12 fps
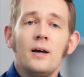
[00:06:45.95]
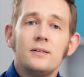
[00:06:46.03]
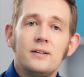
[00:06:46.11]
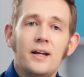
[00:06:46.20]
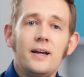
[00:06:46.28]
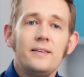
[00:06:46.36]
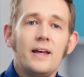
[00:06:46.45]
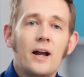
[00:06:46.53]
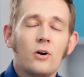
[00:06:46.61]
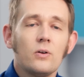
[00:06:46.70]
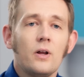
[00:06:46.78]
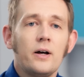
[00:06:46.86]
Today, the
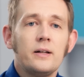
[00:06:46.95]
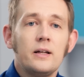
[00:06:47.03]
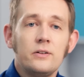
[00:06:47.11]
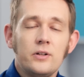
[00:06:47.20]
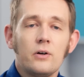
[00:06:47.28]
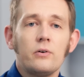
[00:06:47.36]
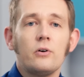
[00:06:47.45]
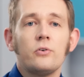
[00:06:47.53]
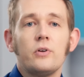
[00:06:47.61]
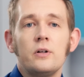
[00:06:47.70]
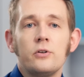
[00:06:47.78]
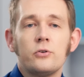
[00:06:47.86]
airline interiors
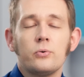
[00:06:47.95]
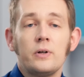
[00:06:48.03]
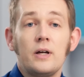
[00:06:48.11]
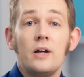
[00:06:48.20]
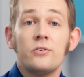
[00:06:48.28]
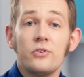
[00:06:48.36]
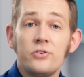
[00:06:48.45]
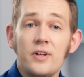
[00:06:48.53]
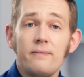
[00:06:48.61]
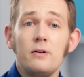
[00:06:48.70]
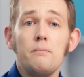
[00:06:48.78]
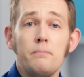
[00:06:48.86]
industry is a
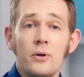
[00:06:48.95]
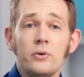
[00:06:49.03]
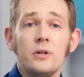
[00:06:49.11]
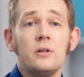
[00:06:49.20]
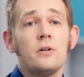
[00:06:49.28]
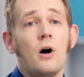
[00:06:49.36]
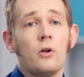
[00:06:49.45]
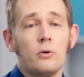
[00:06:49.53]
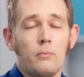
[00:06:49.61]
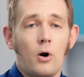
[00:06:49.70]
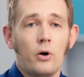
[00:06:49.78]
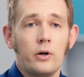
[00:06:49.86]
$7 billion
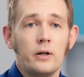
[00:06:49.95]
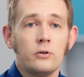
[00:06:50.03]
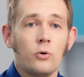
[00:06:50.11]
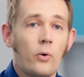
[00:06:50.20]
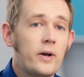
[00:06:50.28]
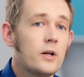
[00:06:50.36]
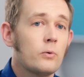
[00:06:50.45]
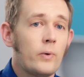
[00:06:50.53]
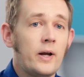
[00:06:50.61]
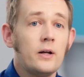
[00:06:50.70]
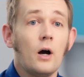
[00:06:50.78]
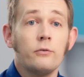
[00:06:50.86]
market, growing at a
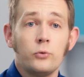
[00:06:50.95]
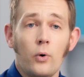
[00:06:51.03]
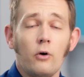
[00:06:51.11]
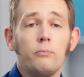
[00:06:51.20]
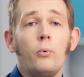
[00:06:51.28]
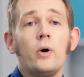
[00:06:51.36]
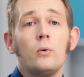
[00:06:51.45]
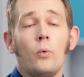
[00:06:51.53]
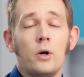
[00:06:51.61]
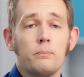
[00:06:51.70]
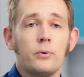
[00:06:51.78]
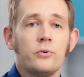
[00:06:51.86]
rate of
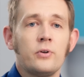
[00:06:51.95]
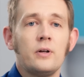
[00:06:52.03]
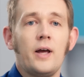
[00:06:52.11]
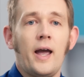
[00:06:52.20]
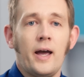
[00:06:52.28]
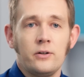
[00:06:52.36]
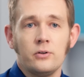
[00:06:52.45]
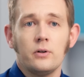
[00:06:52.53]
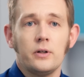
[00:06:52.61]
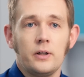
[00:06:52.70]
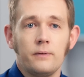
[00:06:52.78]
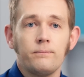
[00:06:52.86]
12.1%
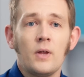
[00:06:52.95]
annually,